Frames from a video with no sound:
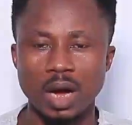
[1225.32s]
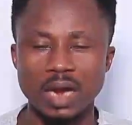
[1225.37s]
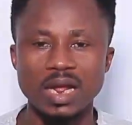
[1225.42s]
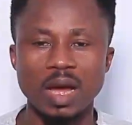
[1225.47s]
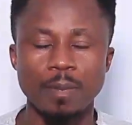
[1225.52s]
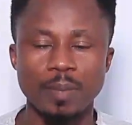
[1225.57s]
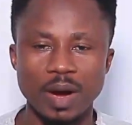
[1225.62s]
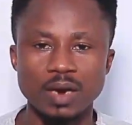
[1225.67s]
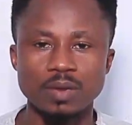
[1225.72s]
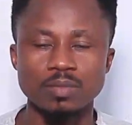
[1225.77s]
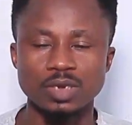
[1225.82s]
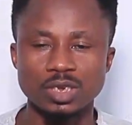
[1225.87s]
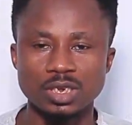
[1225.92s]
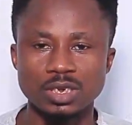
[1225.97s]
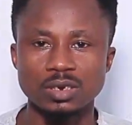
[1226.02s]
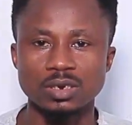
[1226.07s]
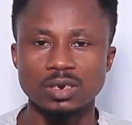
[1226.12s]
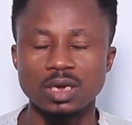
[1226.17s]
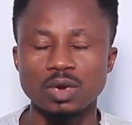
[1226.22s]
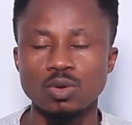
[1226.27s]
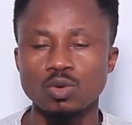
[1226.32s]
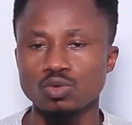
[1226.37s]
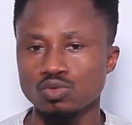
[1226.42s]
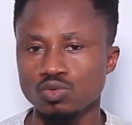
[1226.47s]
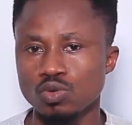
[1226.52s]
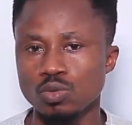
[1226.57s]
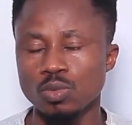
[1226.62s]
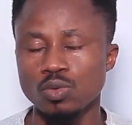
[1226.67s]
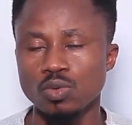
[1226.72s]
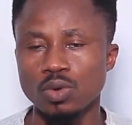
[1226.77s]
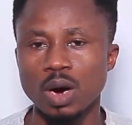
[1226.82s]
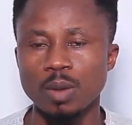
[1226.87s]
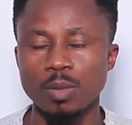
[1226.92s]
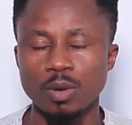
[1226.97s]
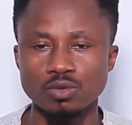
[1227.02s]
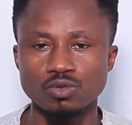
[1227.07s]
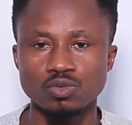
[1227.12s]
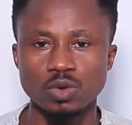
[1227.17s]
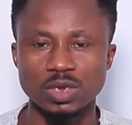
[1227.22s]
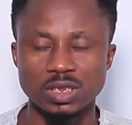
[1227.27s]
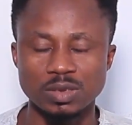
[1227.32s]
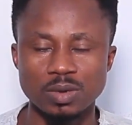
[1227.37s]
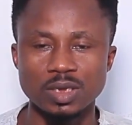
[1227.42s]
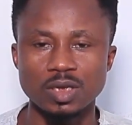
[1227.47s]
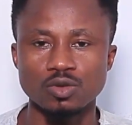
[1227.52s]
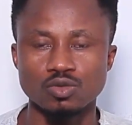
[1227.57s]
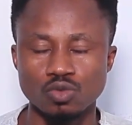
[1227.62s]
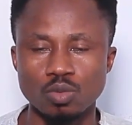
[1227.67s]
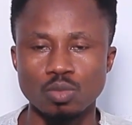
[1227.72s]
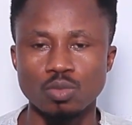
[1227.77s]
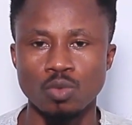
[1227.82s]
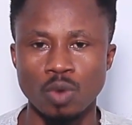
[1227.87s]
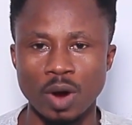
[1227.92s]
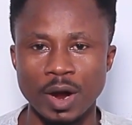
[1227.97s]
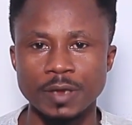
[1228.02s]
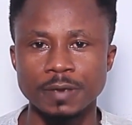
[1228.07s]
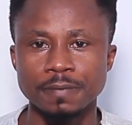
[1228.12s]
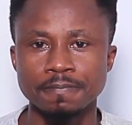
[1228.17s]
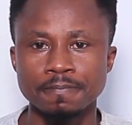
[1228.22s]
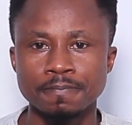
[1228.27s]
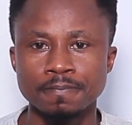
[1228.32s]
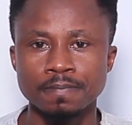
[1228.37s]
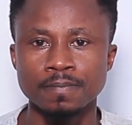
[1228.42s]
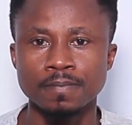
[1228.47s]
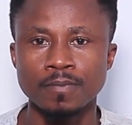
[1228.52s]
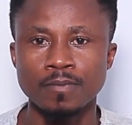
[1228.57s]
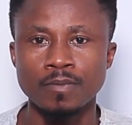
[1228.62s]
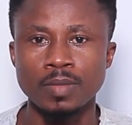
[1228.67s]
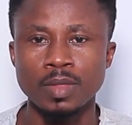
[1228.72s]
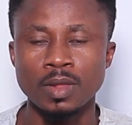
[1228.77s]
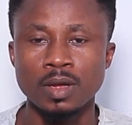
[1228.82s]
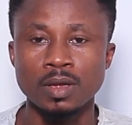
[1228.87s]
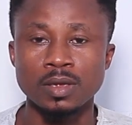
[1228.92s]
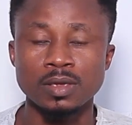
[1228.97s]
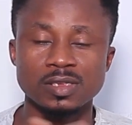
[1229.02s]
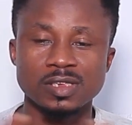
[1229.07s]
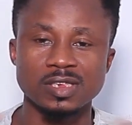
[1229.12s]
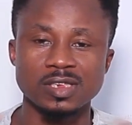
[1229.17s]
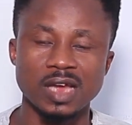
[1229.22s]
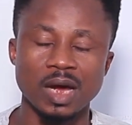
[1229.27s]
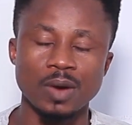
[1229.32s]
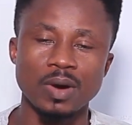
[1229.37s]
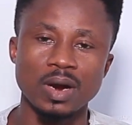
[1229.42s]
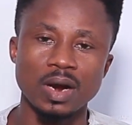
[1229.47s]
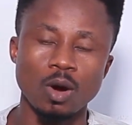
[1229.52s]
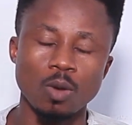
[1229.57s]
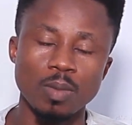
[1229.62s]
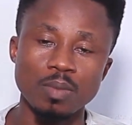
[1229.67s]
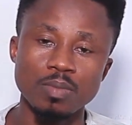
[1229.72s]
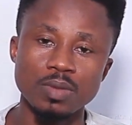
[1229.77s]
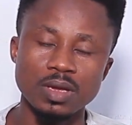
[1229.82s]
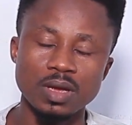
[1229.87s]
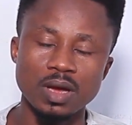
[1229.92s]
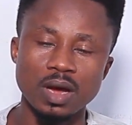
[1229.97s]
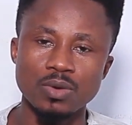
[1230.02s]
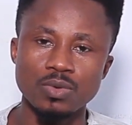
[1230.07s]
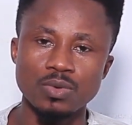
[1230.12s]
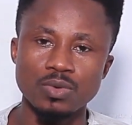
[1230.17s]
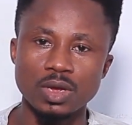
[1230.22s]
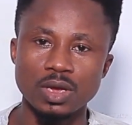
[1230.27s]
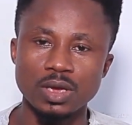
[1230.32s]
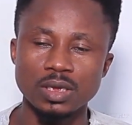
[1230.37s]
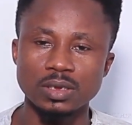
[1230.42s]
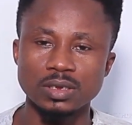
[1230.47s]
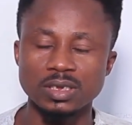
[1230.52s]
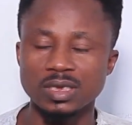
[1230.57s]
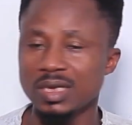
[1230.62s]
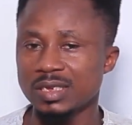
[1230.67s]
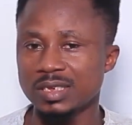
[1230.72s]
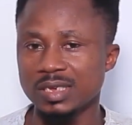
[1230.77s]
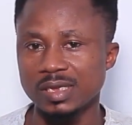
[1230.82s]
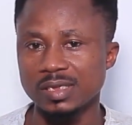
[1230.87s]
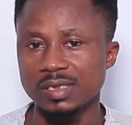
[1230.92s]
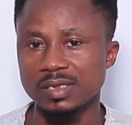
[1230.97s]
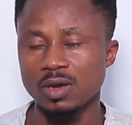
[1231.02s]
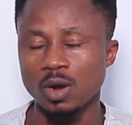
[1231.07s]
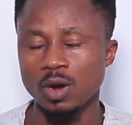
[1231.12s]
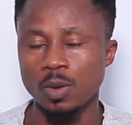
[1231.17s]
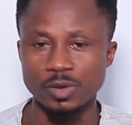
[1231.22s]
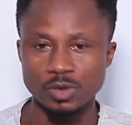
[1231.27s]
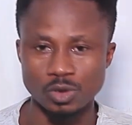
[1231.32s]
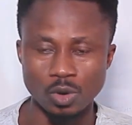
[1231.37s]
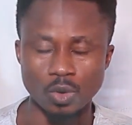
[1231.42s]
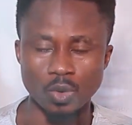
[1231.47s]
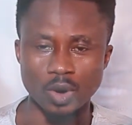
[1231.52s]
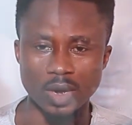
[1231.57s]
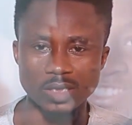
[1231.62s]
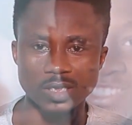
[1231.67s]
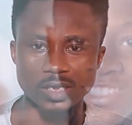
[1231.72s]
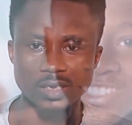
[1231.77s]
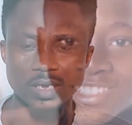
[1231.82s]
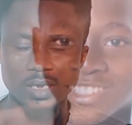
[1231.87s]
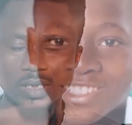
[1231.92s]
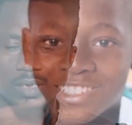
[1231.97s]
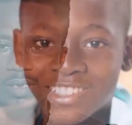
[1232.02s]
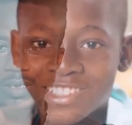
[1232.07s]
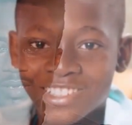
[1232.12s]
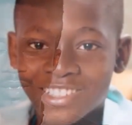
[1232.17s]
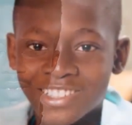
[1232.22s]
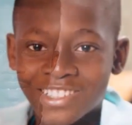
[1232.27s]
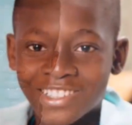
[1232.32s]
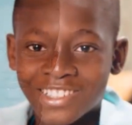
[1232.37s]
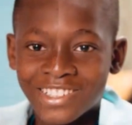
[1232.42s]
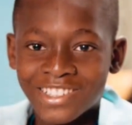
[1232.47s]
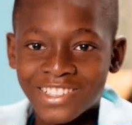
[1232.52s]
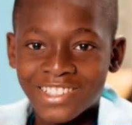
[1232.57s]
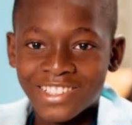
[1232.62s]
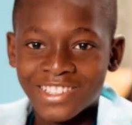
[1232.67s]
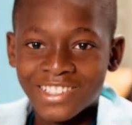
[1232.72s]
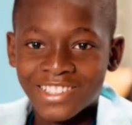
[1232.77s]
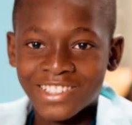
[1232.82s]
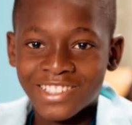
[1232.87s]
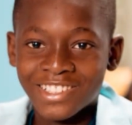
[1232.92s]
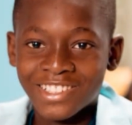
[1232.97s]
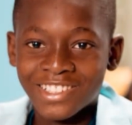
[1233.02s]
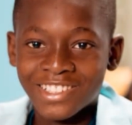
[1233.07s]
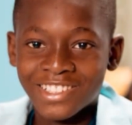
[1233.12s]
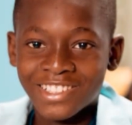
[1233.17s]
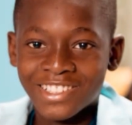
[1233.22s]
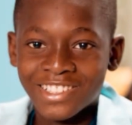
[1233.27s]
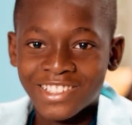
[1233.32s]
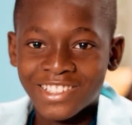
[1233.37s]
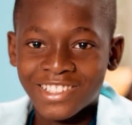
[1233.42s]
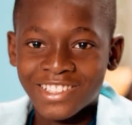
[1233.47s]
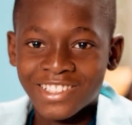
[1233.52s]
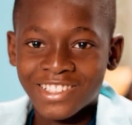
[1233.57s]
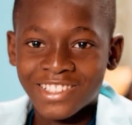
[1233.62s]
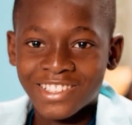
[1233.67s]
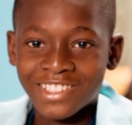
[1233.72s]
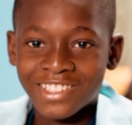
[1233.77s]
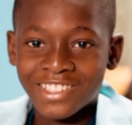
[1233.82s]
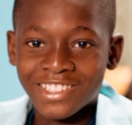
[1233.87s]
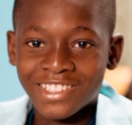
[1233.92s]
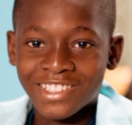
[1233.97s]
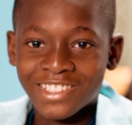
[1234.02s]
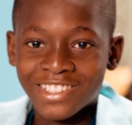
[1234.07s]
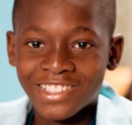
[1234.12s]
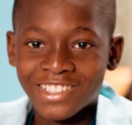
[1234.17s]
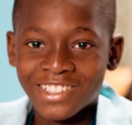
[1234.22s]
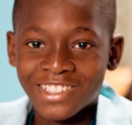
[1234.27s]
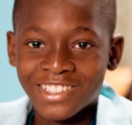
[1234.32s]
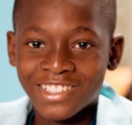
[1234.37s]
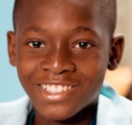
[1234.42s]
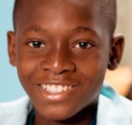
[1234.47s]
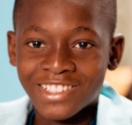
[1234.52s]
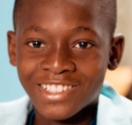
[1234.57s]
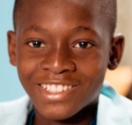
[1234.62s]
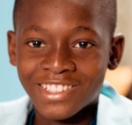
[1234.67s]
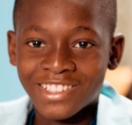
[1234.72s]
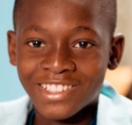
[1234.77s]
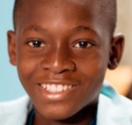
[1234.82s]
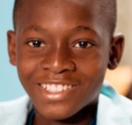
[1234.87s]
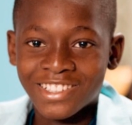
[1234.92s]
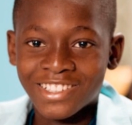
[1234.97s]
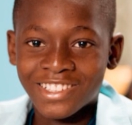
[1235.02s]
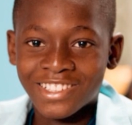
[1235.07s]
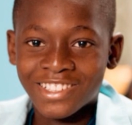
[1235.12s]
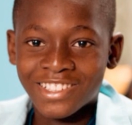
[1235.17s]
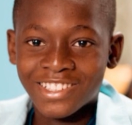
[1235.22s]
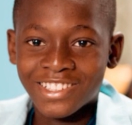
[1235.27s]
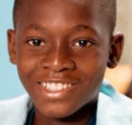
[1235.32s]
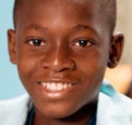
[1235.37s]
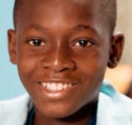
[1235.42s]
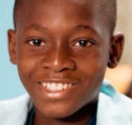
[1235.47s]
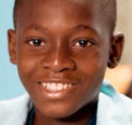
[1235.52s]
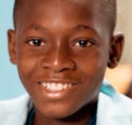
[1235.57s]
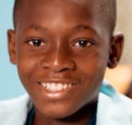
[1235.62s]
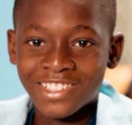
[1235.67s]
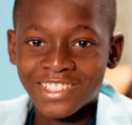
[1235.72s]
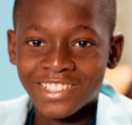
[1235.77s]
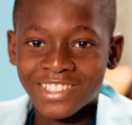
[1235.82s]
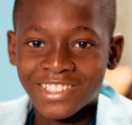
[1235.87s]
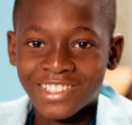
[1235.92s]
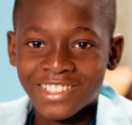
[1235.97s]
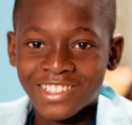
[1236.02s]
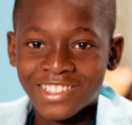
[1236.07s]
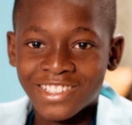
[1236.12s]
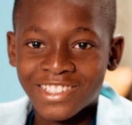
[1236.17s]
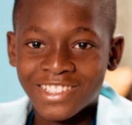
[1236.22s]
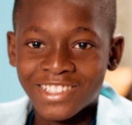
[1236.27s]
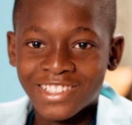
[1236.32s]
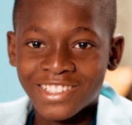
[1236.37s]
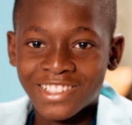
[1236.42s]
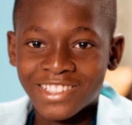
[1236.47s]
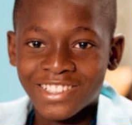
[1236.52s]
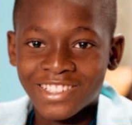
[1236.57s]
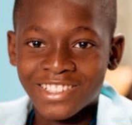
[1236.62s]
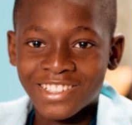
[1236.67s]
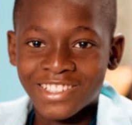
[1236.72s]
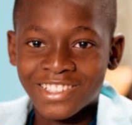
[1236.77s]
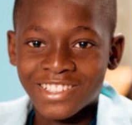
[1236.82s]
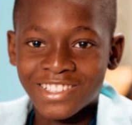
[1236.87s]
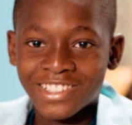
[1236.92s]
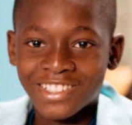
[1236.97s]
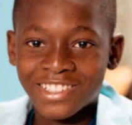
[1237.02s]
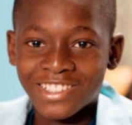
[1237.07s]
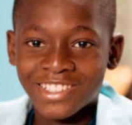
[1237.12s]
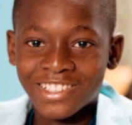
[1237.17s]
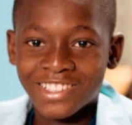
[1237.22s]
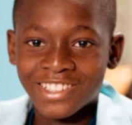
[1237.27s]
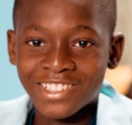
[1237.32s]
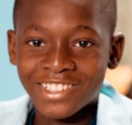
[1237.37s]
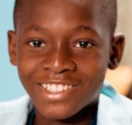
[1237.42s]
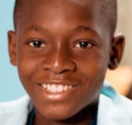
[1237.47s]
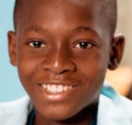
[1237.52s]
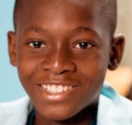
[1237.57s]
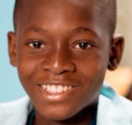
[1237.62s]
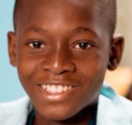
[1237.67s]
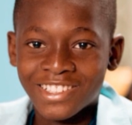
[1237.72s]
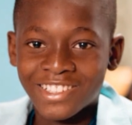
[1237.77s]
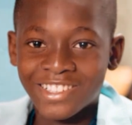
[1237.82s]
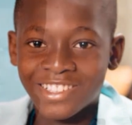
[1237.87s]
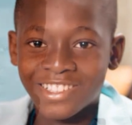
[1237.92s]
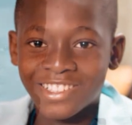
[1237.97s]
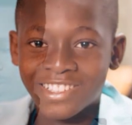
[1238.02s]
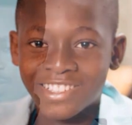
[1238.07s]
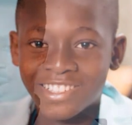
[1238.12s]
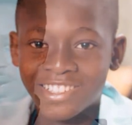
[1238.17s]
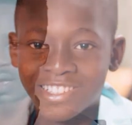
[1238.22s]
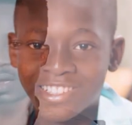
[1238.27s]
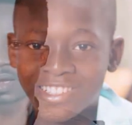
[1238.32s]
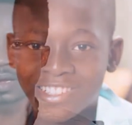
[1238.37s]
at the apart machine, to school, amounts within your school line. Sarah now will be every gauges, I saw questions. You see, free, but a new free salary, but when I'm out of it. And don't see, I don't know what you're doing, I don't know what